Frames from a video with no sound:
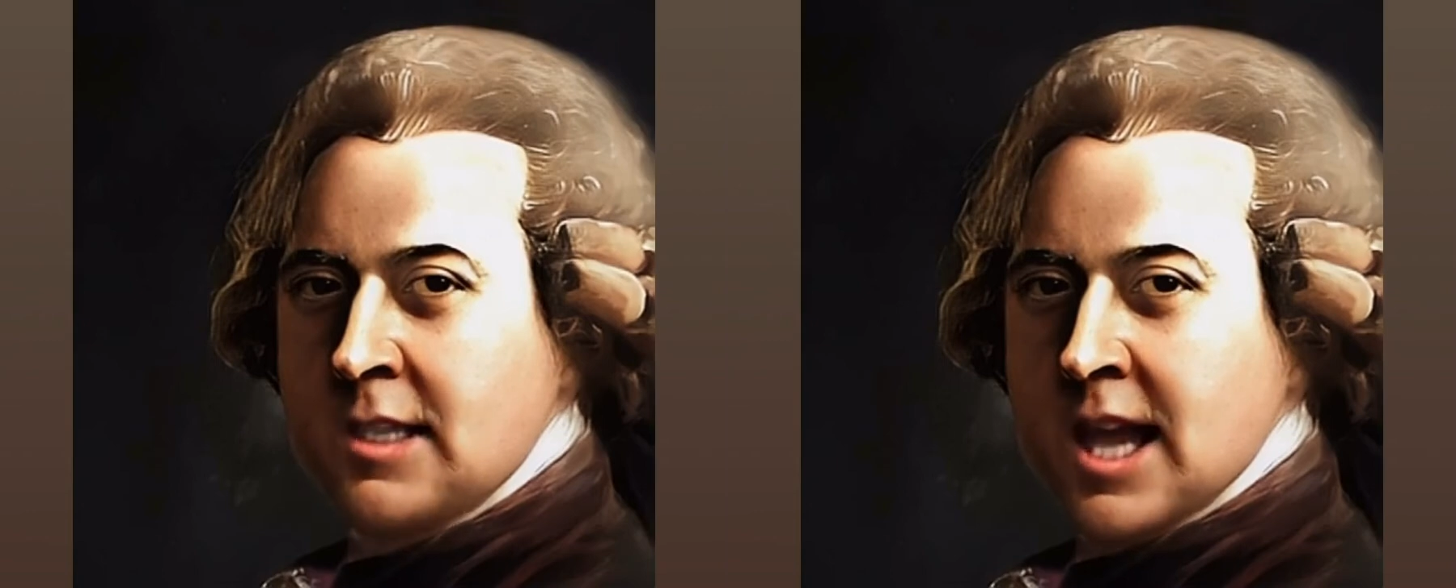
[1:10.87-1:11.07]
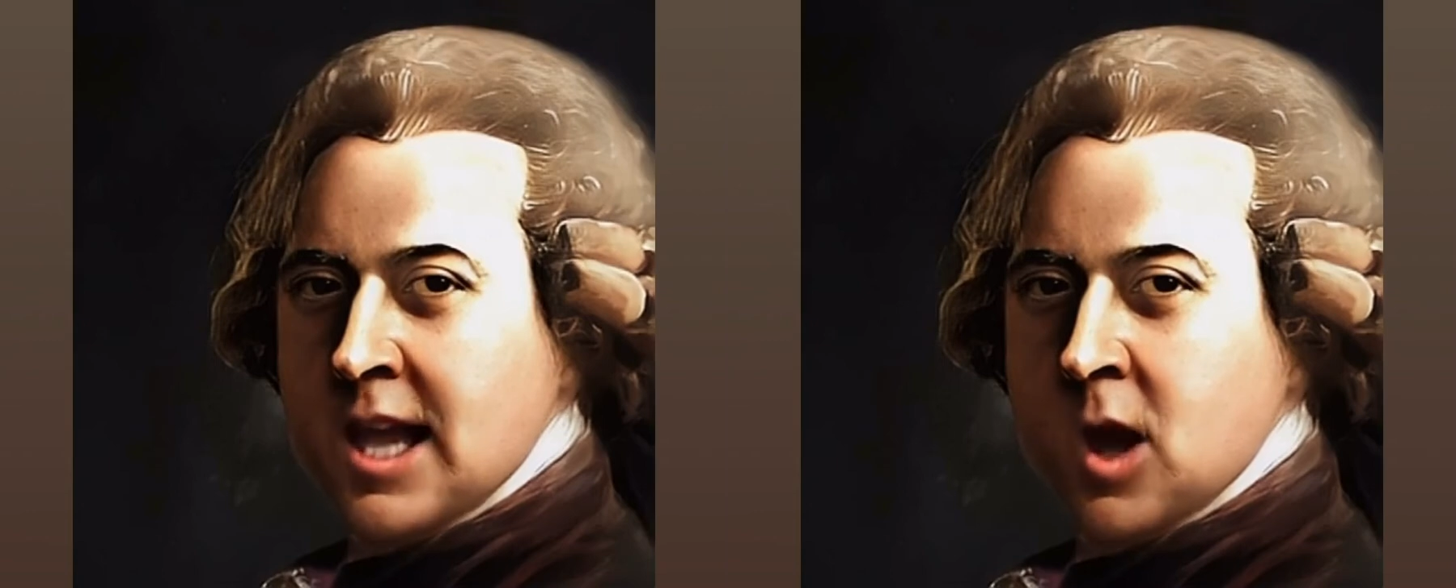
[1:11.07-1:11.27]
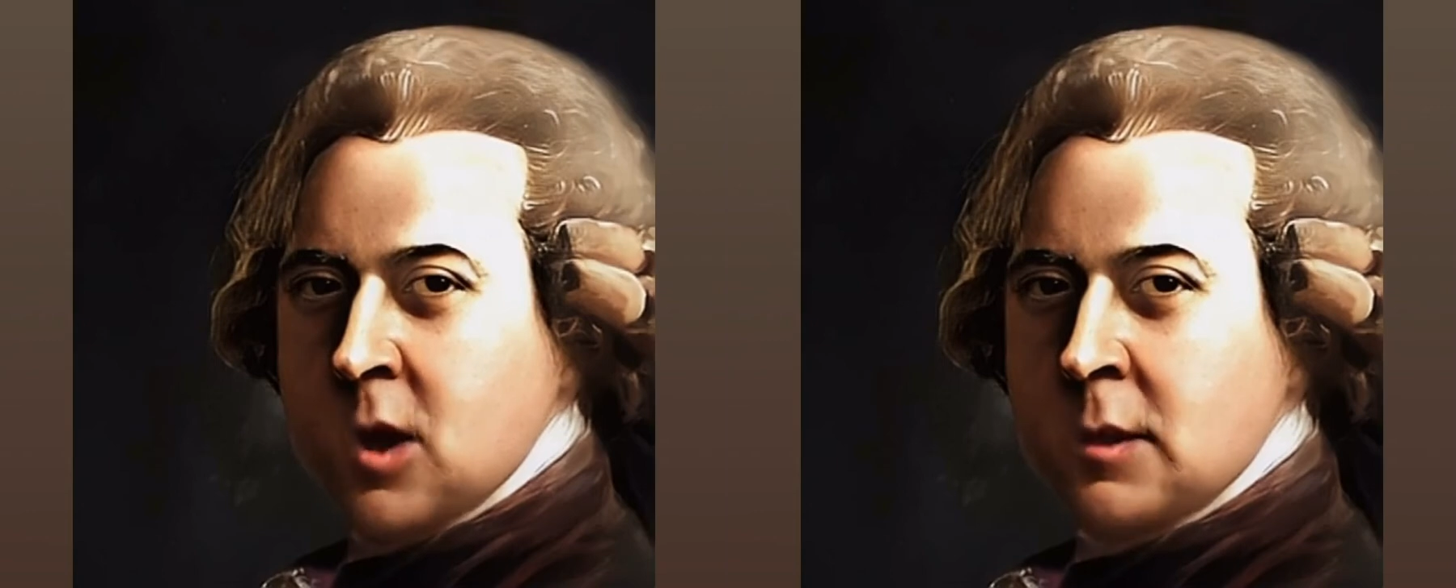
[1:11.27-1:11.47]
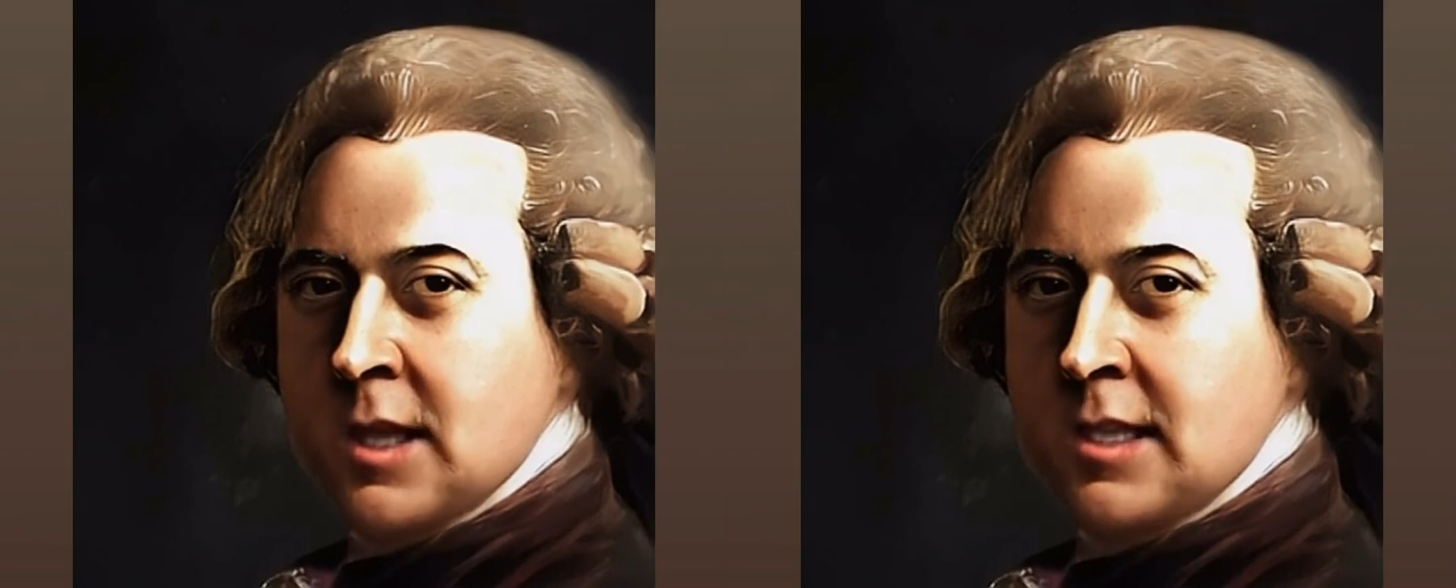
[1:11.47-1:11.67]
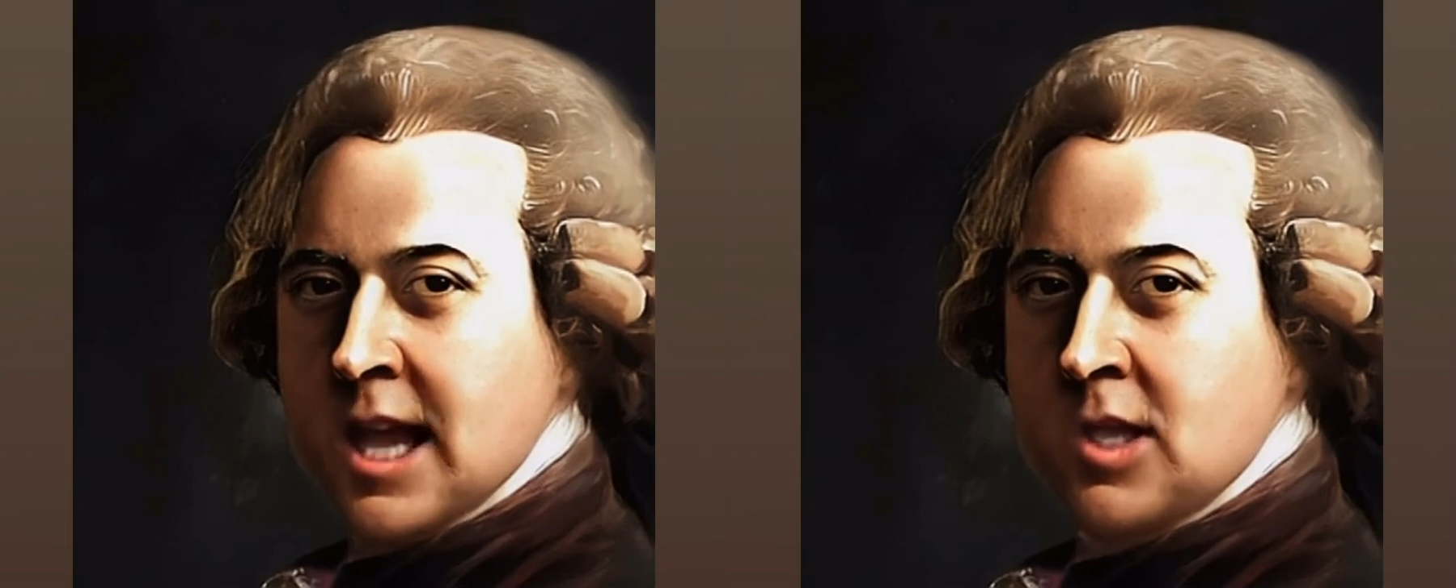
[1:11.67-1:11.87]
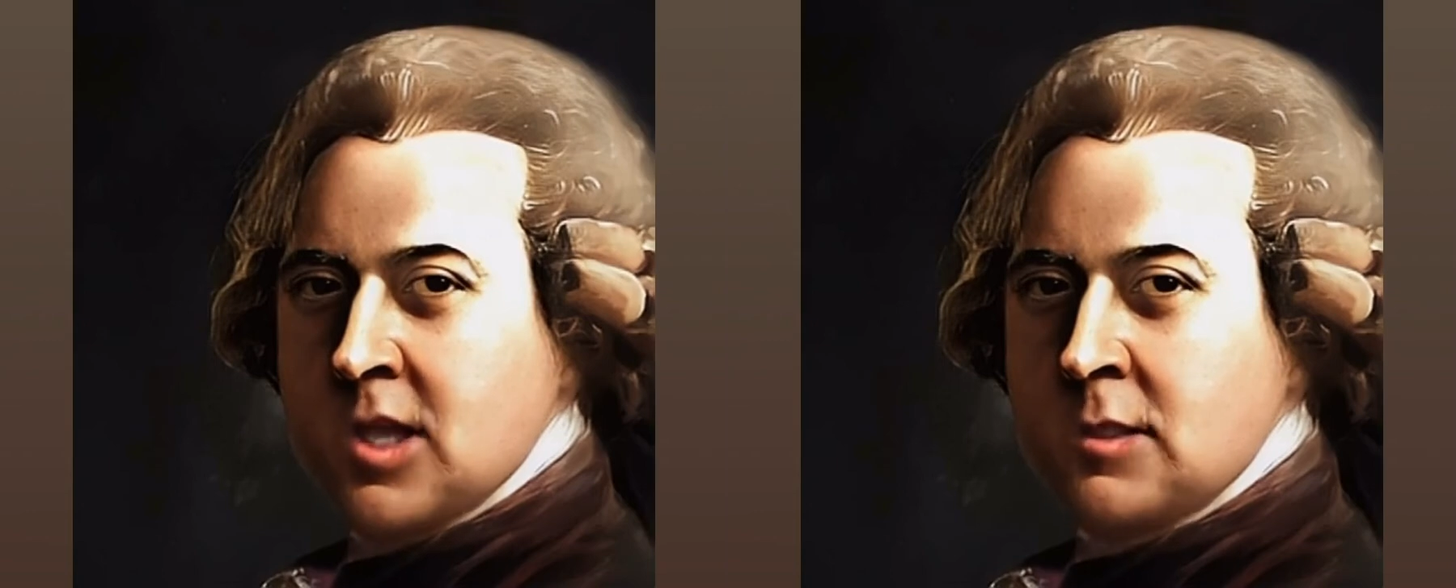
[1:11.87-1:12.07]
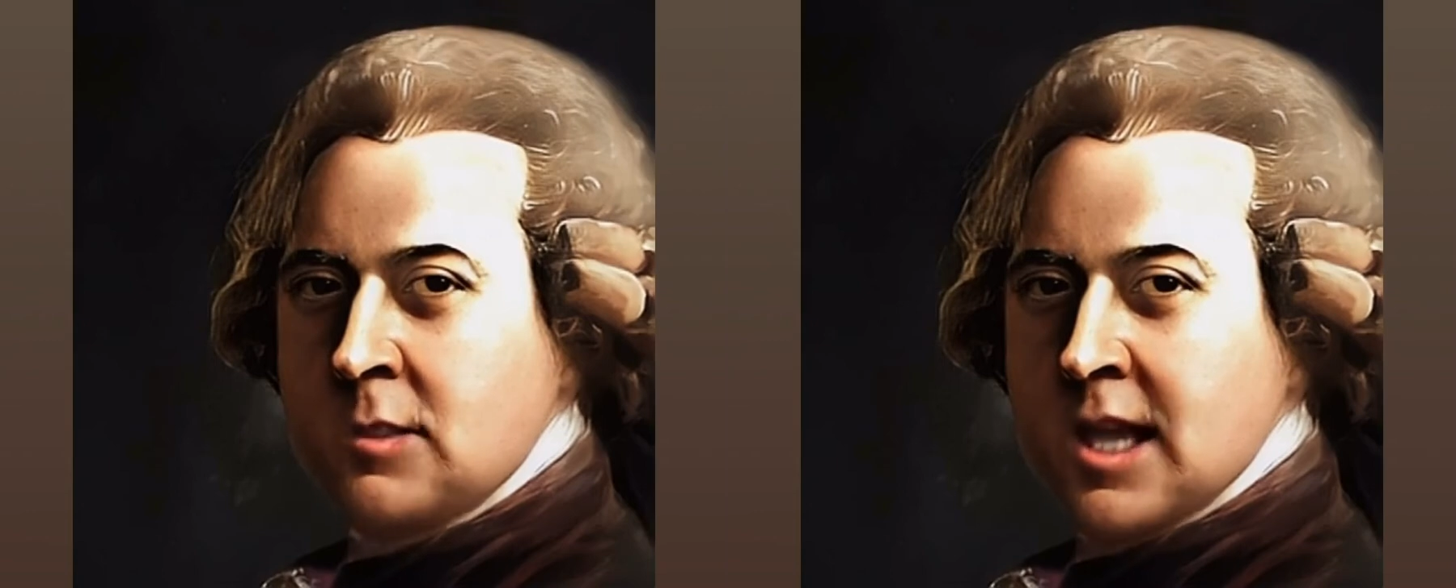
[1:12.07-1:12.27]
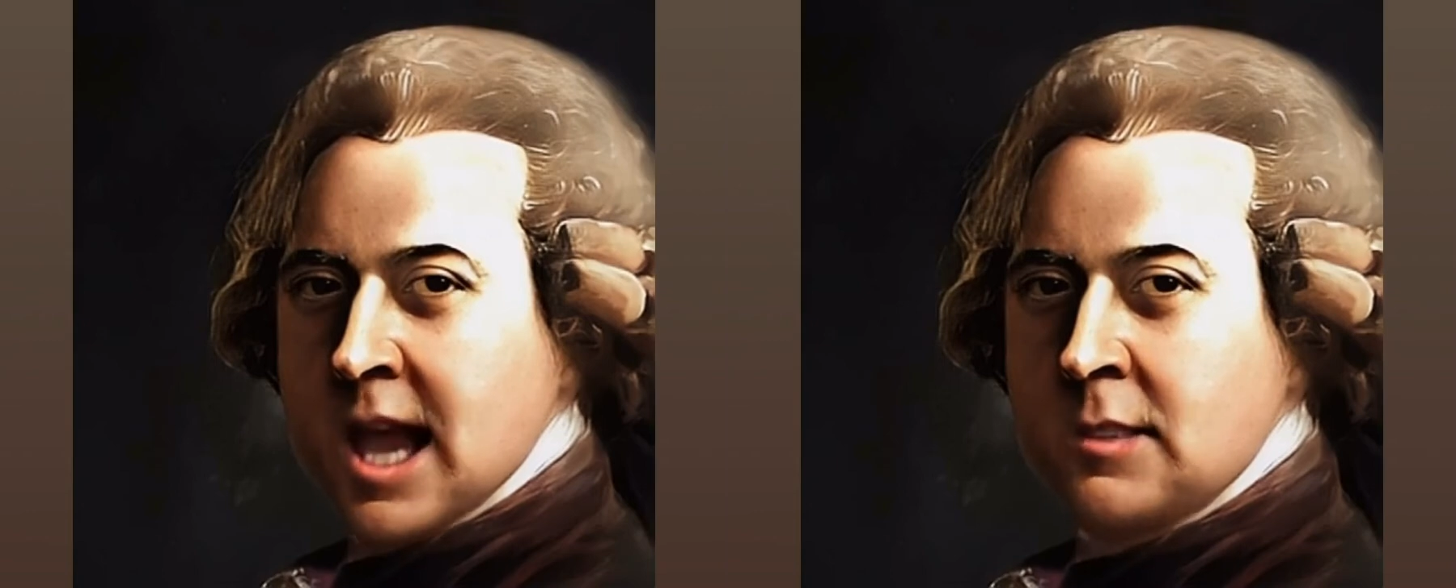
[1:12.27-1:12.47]
any augmentation of the
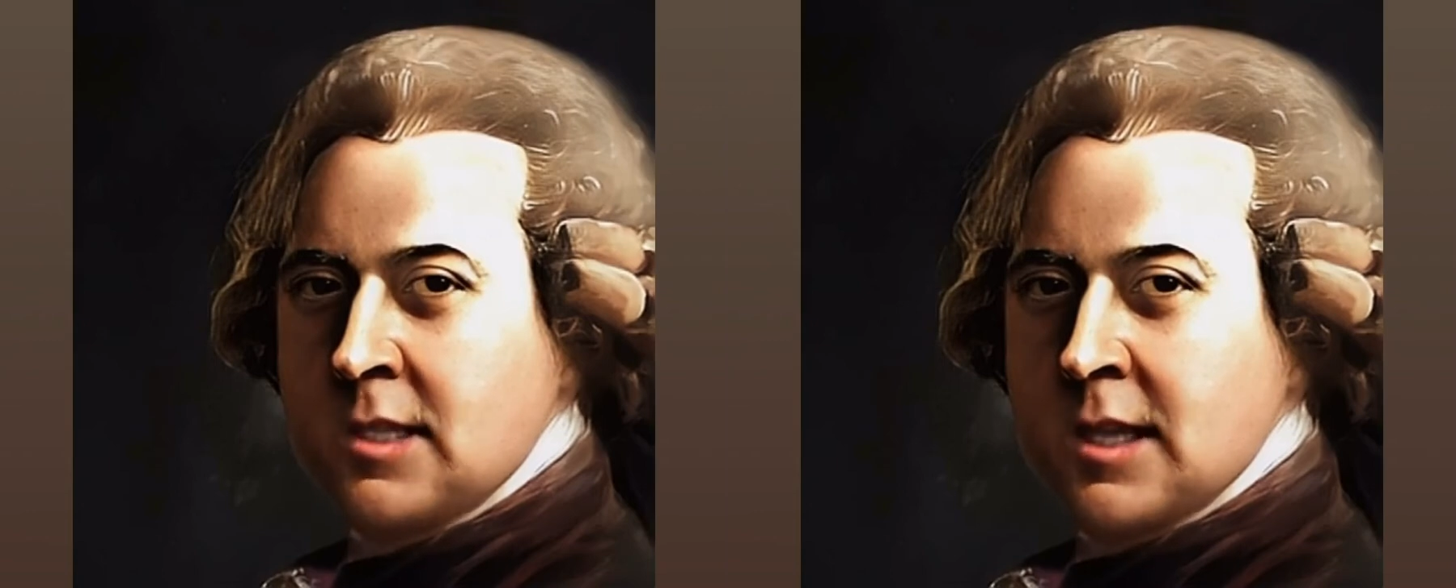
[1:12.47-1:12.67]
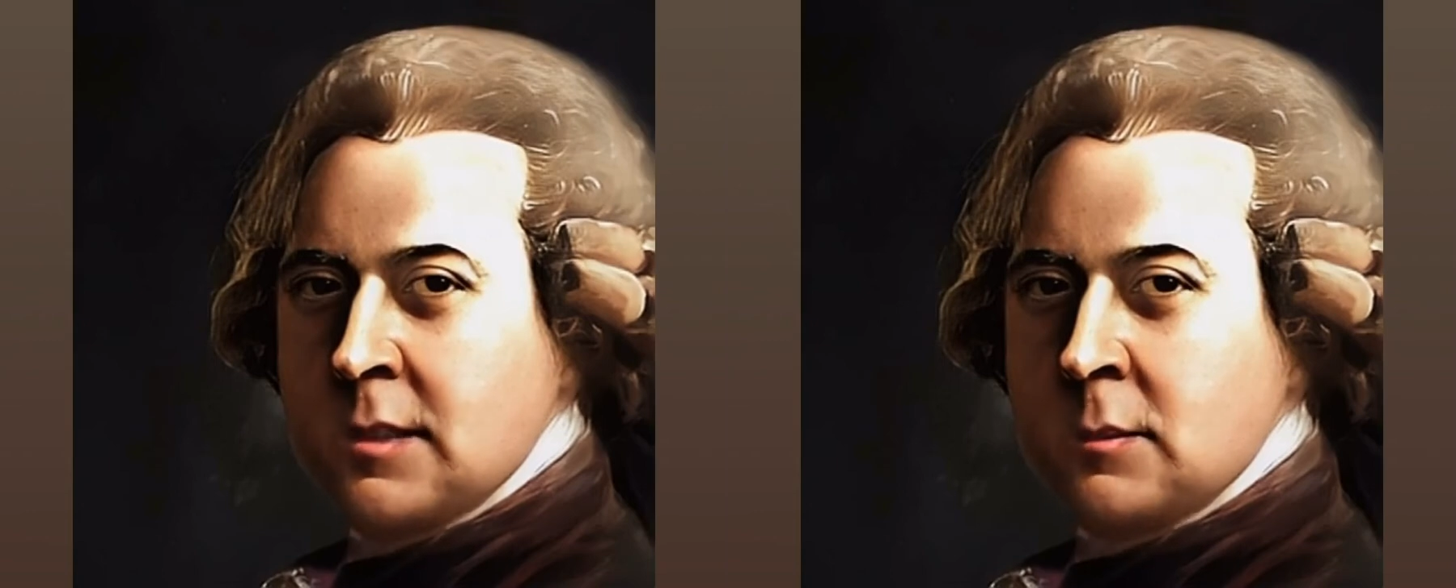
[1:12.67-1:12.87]
Navy,